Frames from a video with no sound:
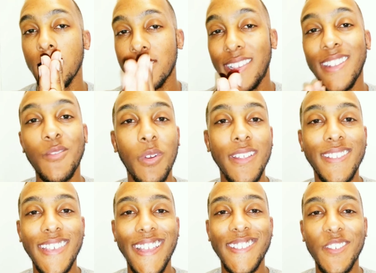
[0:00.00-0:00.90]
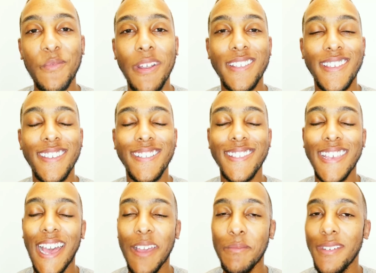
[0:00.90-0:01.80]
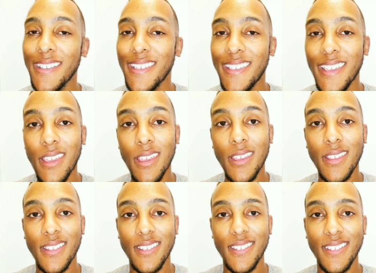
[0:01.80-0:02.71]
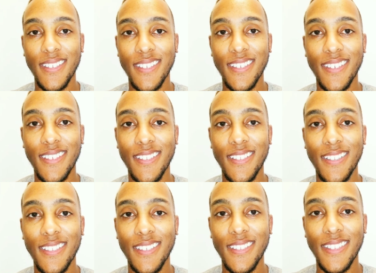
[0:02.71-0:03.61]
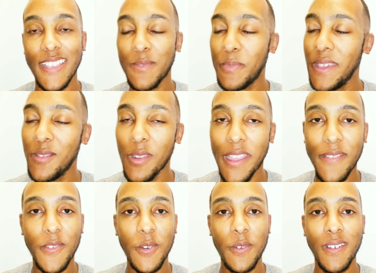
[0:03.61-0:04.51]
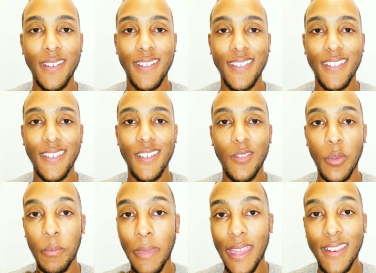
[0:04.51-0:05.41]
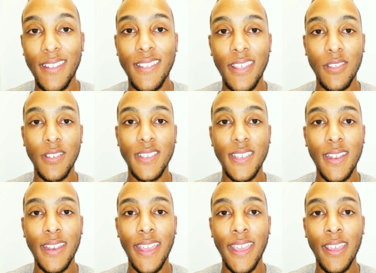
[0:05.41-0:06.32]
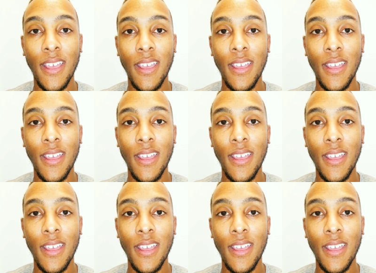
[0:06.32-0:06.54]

Didn't want to take too much of your time again. Let's be grateful. We made it another Sunday.